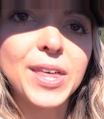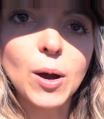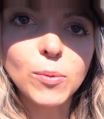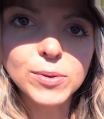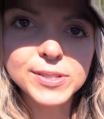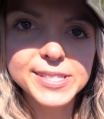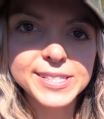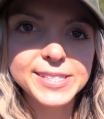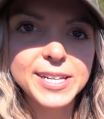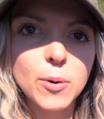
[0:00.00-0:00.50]
that
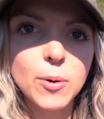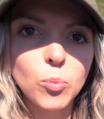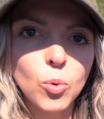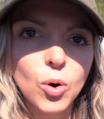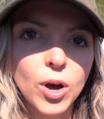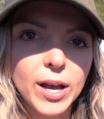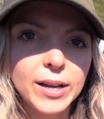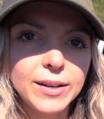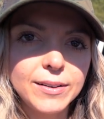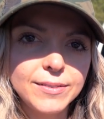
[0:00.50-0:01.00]
was step
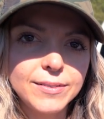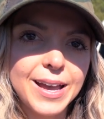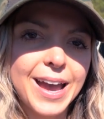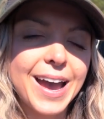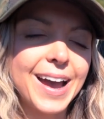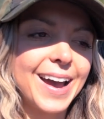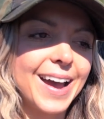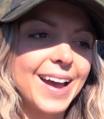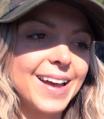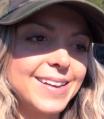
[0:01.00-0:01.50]
one.
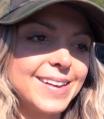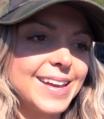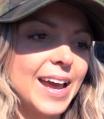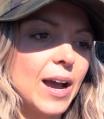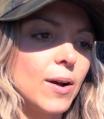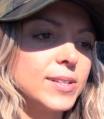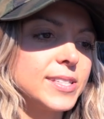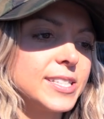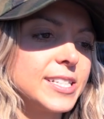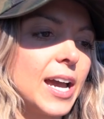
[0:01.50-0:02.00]
Uh,
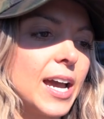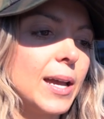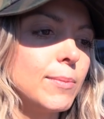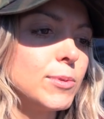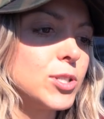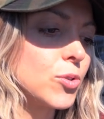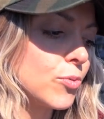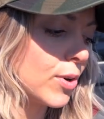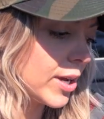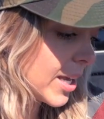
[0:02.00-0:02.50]
now it's time
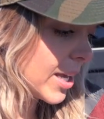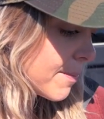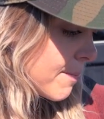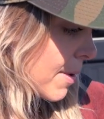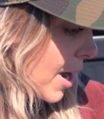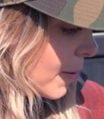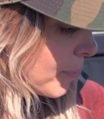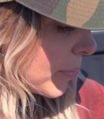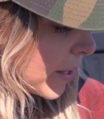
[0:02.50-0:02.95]
to rig him up.